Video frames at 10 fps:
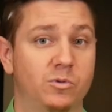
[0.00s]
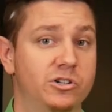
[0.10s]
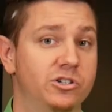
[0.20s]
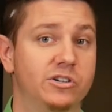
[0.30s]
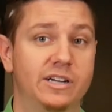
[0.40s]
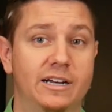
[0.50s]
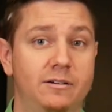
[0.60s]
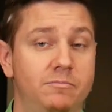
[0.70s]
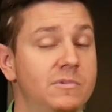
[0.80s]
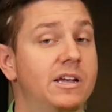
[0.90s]
Once you're
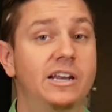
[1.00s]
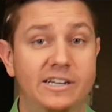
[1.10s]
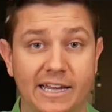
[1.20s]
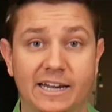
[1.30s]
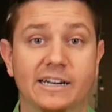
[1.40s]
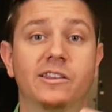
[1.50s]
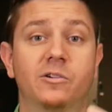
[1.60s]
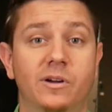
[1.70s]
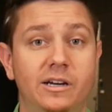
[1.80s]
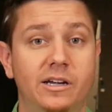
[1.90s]
done, you take
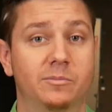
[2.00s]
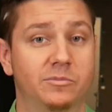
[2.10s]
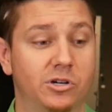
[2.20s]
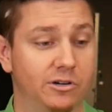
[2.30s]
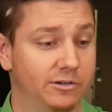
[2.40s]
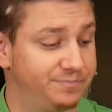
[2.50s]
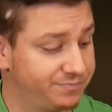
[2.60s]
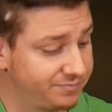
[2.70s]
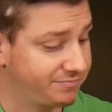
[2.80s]
another income turn.